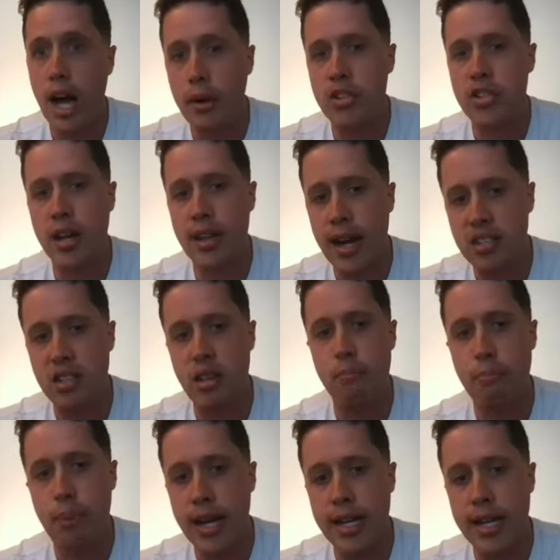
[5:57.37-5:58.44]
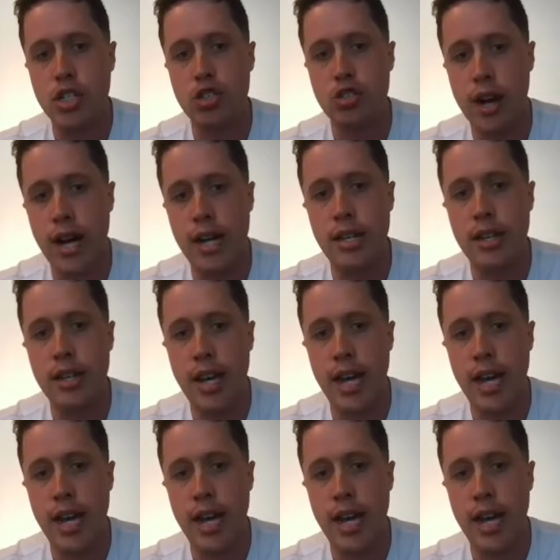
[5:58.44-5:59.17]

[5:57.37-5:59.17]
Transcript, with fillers: would say that's the biggest trend.